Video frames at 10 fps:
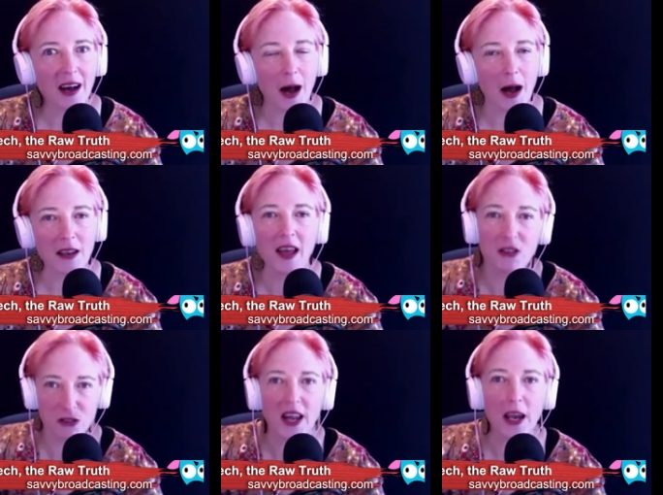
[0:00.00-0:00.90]
uh, yeah, as
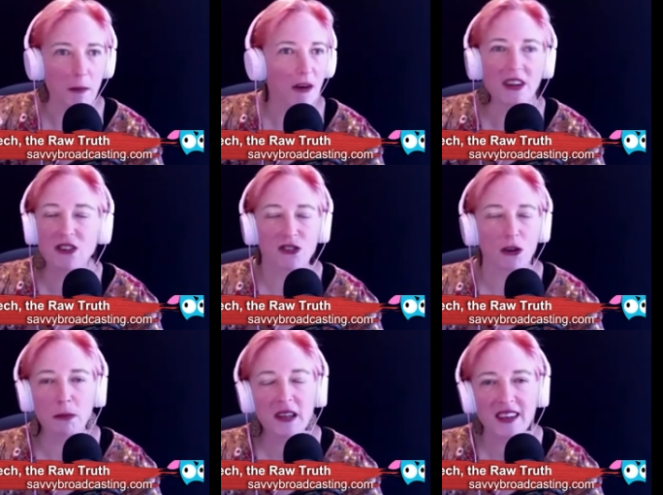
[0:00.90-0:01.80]
you said, Americans are
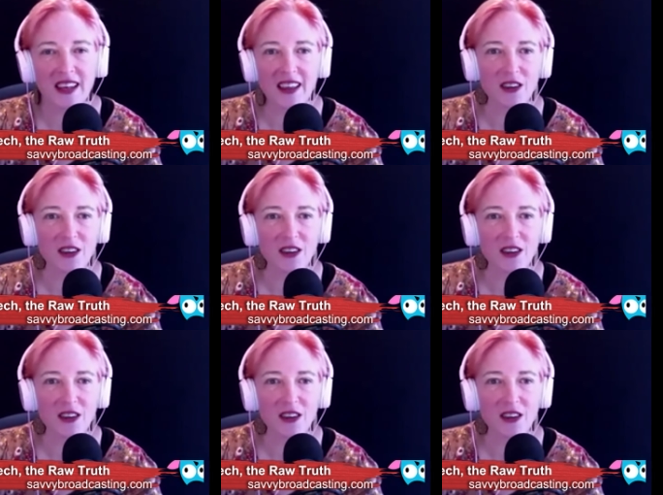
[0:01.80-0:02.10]
so busy.